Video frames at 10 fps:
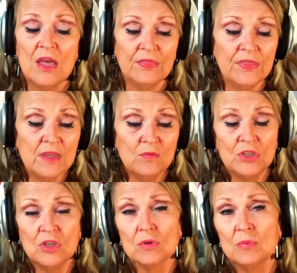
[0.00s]
Then when
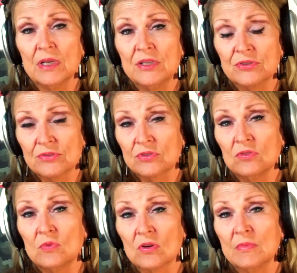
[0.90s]
you replace your school
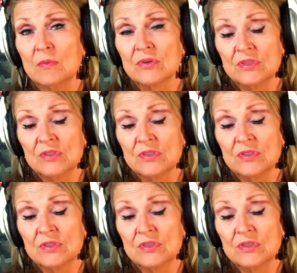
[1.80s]
board members,